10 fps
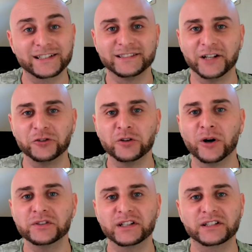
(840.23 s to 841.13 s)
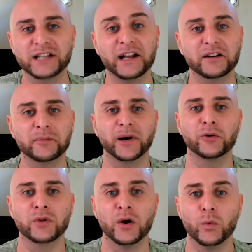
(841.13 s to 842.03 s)
that you're most excited
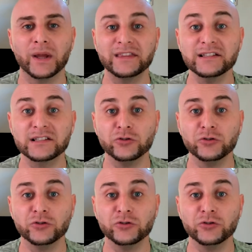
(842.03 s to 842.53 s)
about with these new